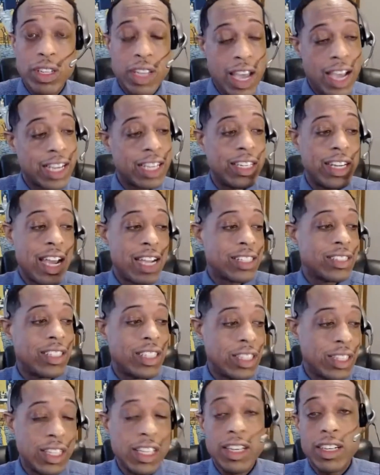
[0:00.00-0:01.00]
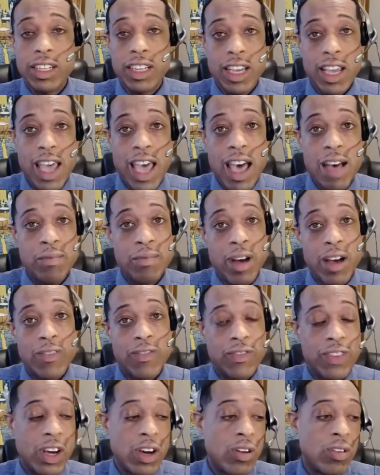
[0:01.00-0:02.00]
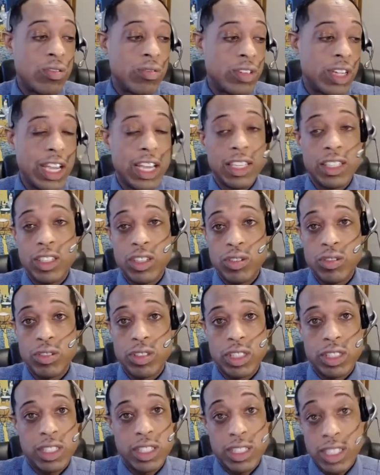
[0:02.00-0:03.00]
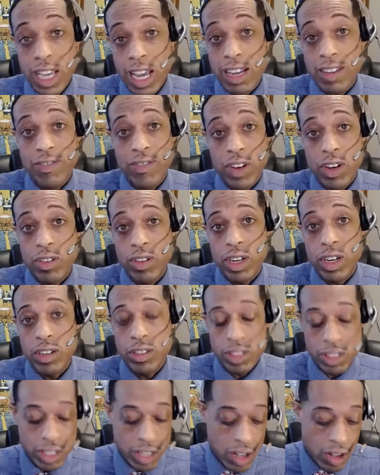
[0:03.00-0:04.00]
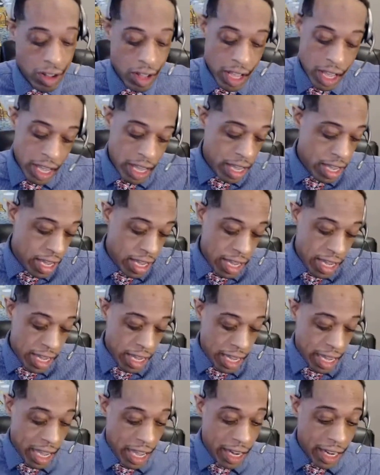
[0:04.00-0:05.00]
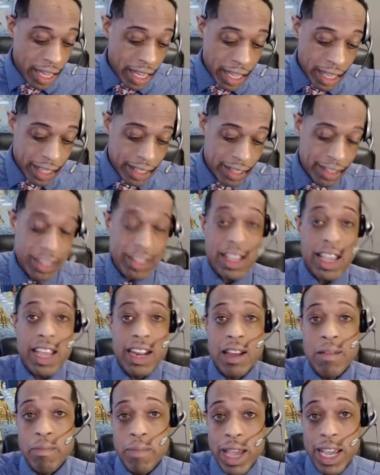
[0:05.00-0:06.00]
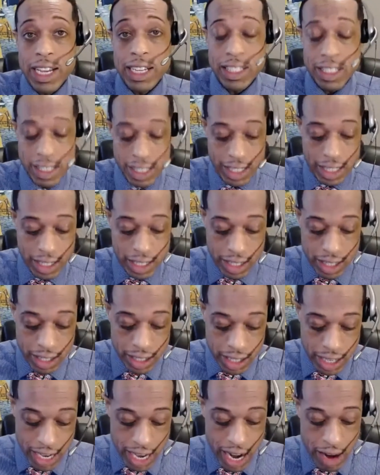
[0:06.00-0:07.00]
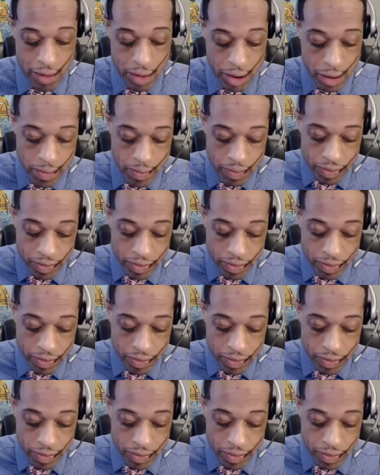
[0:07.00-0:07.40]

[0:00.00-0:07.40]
I can actually look at my phone and use it to take photos. So it is an amazing camera.